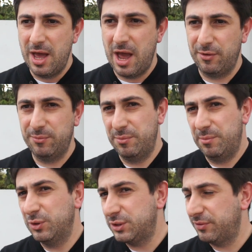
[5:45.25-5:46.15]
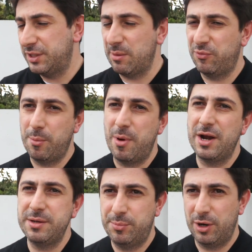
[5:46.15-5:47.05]
and most of the time, for
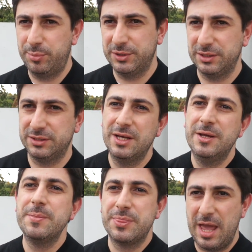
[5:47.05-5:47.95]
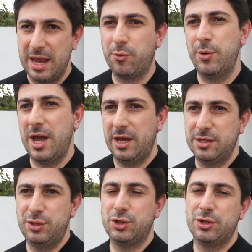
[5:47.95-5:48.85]
marketing purposes, they create
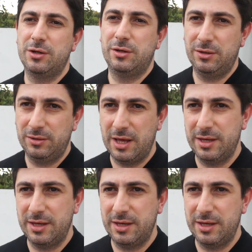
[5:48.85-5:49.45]
additional